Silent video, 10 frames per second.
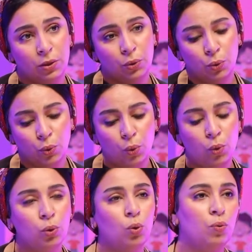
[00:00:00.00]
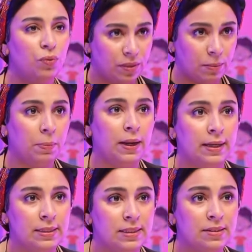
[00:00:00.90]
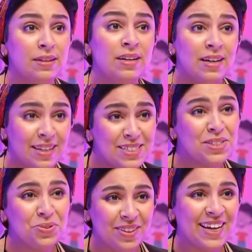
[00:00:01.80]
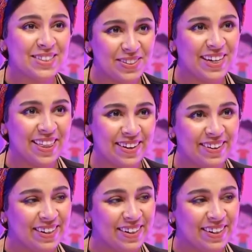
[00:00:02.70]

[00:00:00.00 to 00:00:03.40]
go all over the place. Let's do that together.